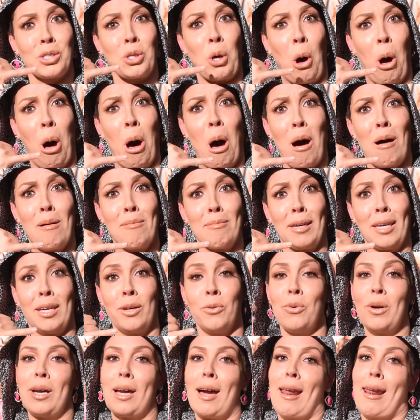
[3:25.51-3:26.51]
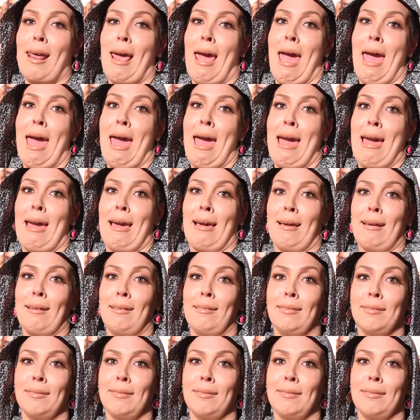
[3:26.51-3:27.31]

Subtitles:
call me. We gotta hang.